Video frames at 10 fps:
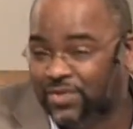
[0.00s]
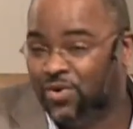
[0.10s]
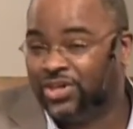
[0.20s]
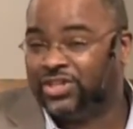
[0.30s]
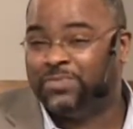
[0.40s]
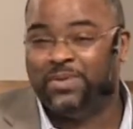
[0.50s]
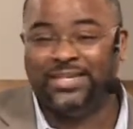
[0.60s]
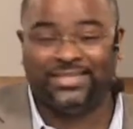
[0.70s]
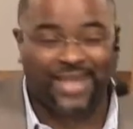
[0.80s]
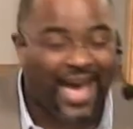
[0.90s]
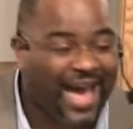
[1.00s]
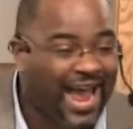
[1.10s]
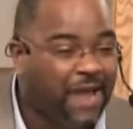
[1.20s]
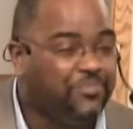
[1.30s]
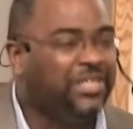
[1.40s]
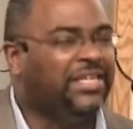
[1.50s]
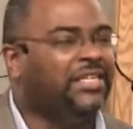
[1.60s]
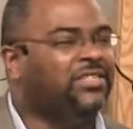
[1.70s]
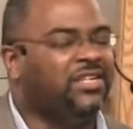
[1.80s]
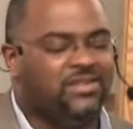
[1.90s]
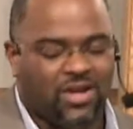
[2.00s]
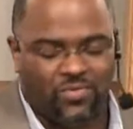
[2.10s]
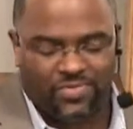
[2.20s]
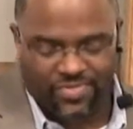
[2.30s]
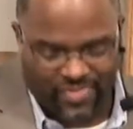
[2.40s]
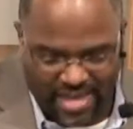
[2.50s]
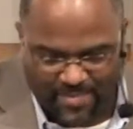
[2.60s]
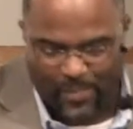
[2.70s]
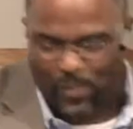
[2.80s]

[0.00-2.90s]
want to spend time to get to know them?